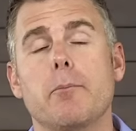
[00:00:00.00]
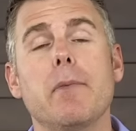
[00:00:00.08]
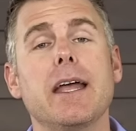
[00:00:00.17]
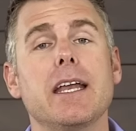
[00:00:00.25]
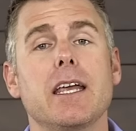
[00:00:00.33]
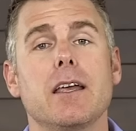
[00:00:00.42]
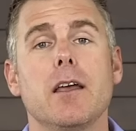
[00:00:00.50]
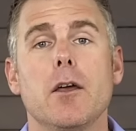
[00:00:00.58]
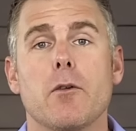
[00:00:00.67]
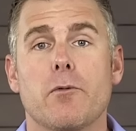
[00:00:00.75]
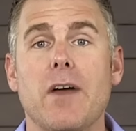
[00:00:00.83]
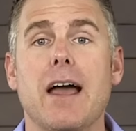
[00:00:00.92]
Many
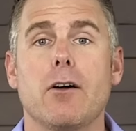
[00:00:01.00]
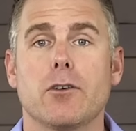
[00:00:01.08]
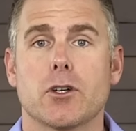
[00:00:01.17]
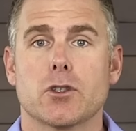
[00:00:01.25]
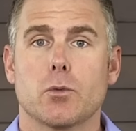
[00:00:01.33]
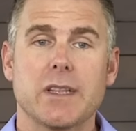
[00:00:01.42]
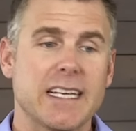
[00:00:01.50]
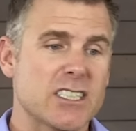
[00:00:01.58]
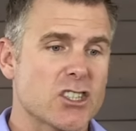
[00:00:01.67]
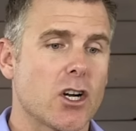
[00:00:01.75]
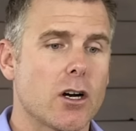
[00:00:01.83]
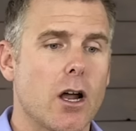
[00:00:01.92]
founders, when they
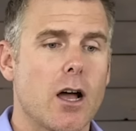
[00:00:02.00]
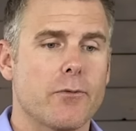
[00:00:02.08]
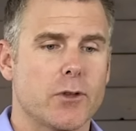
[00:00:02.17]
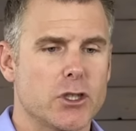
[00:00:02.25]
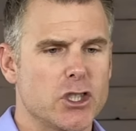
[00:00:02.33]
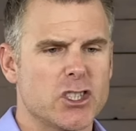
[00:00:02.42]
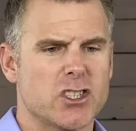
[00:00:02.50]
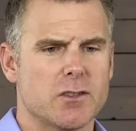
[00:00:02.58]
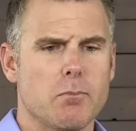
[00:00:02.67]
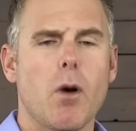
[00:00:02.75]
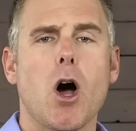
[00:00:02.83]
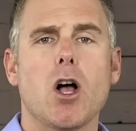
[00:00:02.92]
start off, they're just
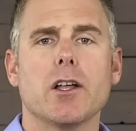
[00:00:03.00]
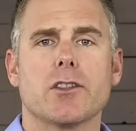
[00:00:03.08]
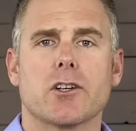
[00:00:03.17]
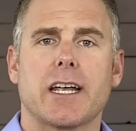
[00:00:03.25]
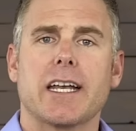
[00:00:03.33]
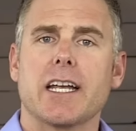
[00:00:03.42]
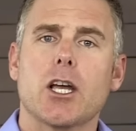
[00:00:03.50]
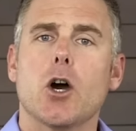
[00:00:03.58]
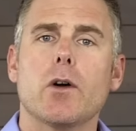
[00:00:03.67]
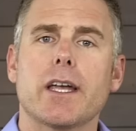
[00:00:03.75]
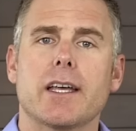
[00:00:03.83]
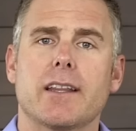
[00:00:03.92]
small and they're getting
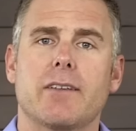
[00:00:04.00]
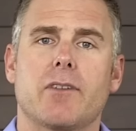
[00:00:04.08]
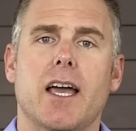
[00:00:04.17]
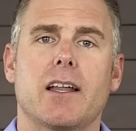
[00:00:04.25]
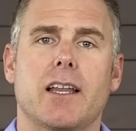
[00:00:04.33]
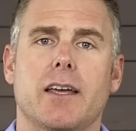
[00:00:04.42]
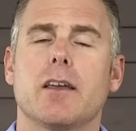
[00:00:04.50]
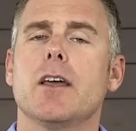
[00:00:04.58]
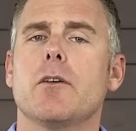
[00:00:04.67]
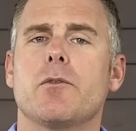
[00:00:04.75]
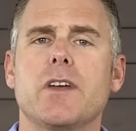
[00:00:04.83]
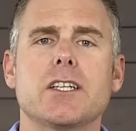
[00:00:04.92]
going and they've got like
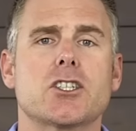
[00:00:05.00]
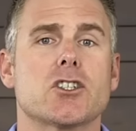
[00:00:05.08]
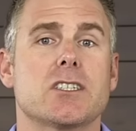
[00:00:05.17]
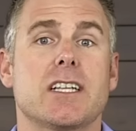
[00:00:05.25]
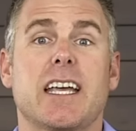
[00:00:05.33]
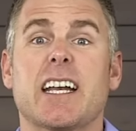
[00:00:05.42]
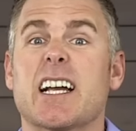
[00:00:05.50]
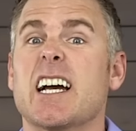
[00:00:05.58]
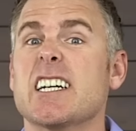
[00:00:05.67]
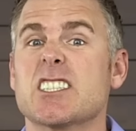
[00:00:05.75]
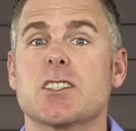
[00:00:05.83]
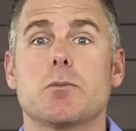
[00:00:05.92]
features and they get a
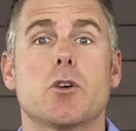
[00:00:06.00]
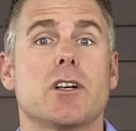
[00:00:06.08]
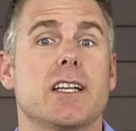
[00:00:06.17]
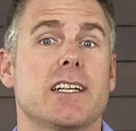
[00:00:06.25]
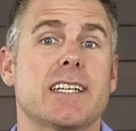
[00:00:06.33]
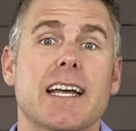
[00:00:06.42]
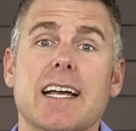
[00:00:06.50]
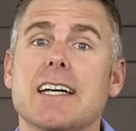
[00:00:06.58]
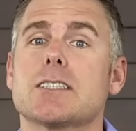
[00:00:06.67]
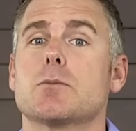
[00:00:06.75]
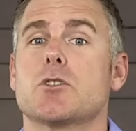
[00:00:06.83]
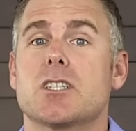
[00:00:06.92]
customer and then 10
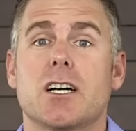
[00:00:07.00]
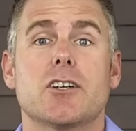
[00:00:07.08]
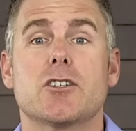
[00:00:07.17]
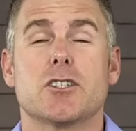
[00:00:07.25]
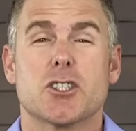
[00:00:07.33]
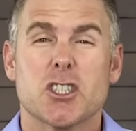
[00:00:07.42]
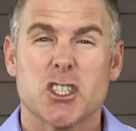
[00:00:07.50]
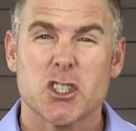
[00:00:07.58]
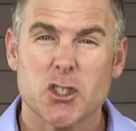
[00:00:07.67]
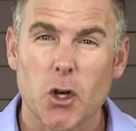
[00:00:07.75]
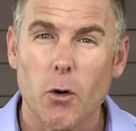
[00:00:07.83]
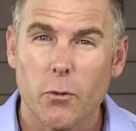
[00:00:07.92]
customers and 100, and they're
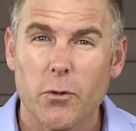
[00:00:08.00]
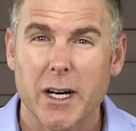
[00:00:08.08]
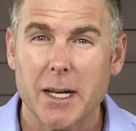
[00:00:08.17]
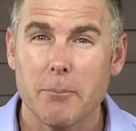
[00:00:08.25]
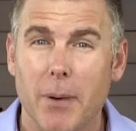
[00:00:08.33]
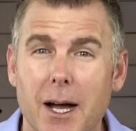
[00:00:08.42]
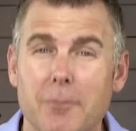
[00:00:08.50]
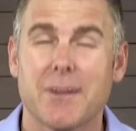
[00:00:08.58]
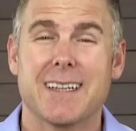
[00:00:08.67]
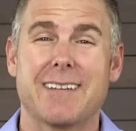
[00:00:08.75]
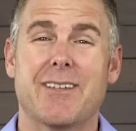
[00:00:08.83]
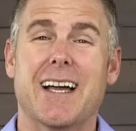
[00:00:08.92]
just so friggin' pumped
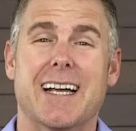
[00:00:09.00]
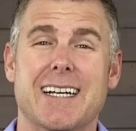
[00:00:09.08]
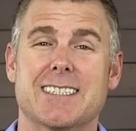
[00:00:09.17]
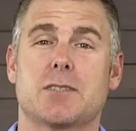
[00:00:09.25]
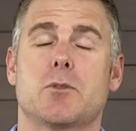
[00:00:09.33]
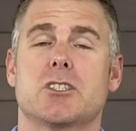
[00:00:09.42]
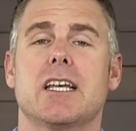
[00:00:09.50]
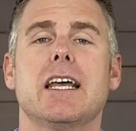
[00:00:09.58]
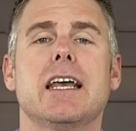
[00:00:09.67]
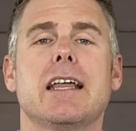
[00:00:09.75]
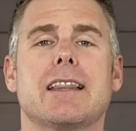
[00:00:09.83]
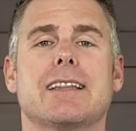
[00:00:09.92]
that they've got customers
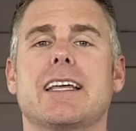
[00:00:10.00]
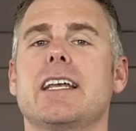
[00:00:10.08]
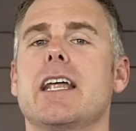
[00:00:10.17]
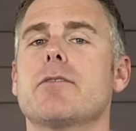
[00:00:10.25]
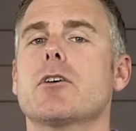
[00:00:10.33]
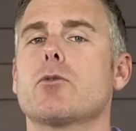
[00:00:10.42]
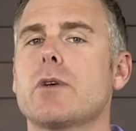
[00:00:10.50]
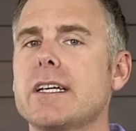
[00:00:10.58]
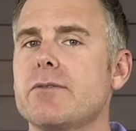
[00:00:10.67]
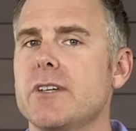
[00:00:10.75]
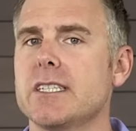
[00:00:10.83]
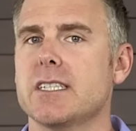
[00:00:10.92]
that they never
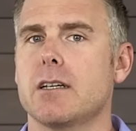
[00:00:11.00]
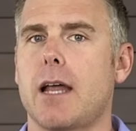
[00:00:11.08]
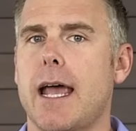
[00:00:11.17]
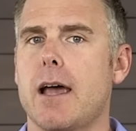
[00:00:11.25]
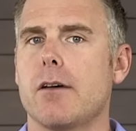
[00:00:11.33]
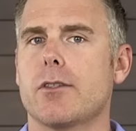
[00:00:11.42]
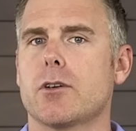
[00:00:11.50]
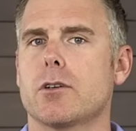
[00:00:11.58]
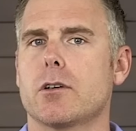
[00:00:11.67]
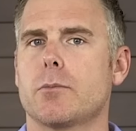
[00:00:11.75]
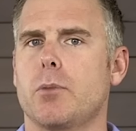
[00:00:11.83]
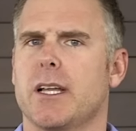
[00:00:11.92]
revisit how
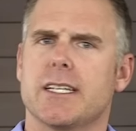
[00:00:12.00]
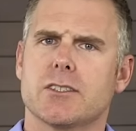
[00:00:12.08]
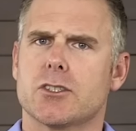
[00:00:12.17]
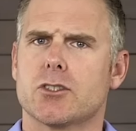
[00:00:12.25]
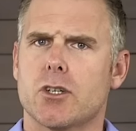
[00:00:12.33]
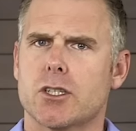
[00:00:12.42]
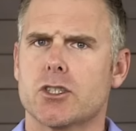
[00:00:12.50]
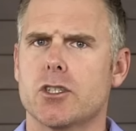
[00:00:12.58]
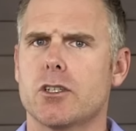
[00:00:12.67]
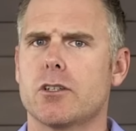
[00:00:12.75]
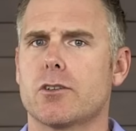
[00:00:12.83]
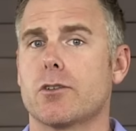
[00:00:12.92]
their plans are
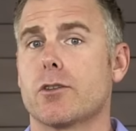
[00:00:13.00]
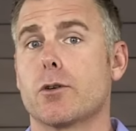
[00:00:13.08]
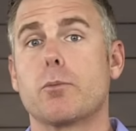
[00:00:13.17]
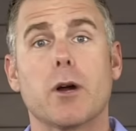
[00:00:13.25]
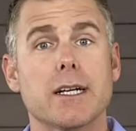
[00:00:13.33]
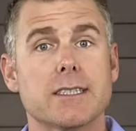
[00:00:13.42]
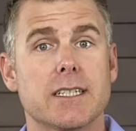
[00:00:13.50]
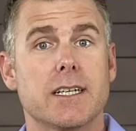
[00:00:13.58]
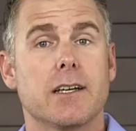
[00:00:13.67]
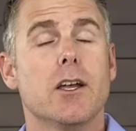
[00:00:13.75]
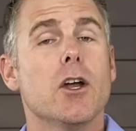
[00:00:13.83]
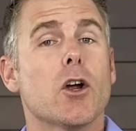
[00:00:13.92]
structured or their
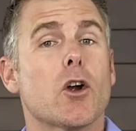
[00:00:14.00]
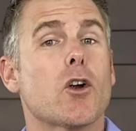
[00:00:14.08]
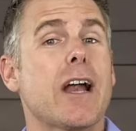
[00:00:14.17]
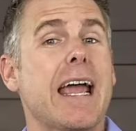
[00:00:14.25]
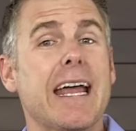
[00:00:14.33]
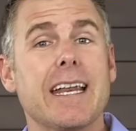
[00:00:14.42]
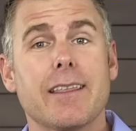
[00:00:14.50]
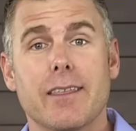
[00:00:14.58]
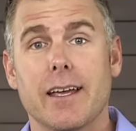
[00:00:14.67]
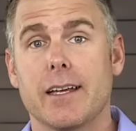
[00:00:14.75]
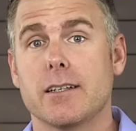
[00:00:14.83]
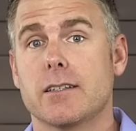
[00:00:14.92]
pricing or
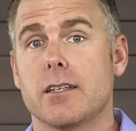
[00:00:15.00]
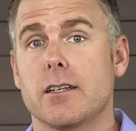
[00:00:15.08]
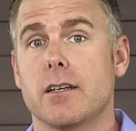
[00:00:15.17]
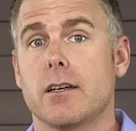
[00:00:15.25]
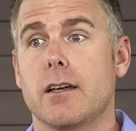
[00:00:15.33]
anything to